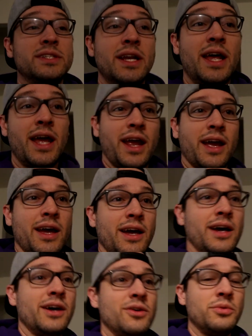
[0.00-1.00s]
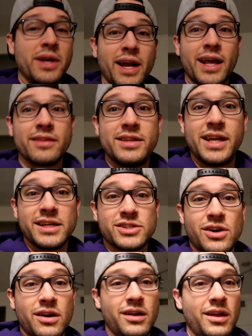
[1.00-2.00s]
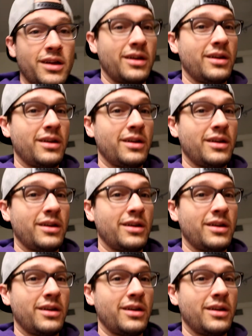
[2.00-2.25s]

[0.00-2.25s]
today, we got to get the day started.